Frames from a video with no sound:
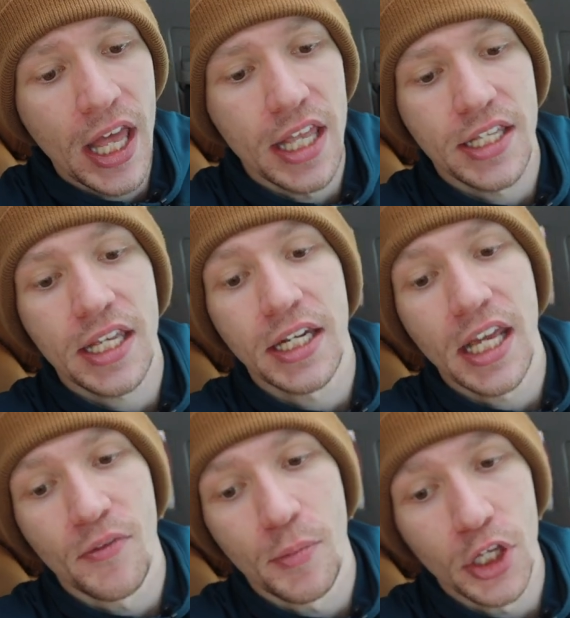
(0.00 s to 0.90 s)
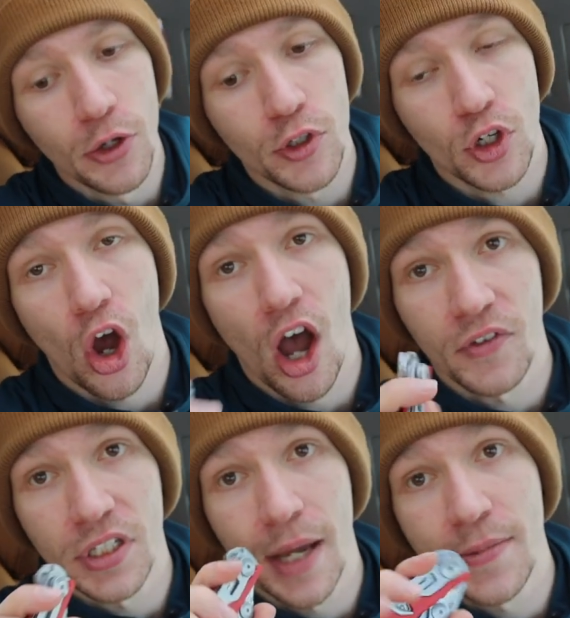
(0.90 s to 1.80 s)
this thing can even be used,
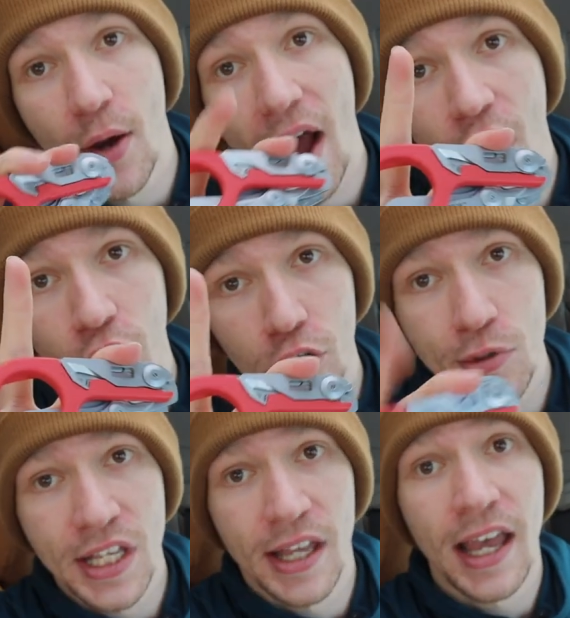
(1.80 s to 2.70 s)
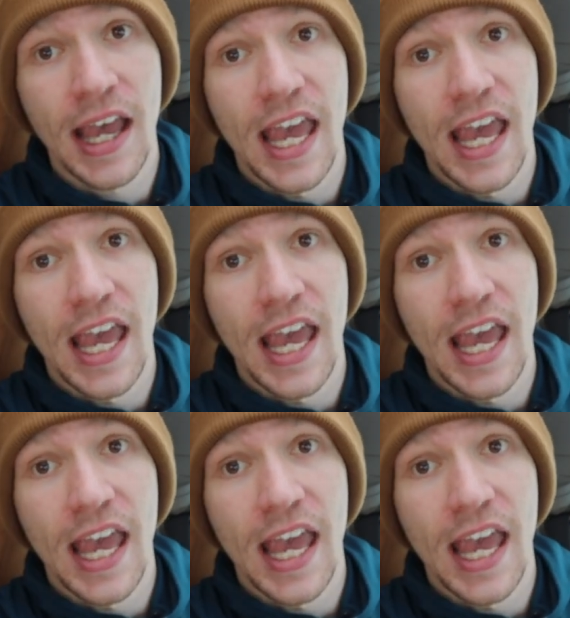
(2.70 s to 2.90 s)
oftentimes how I'll use it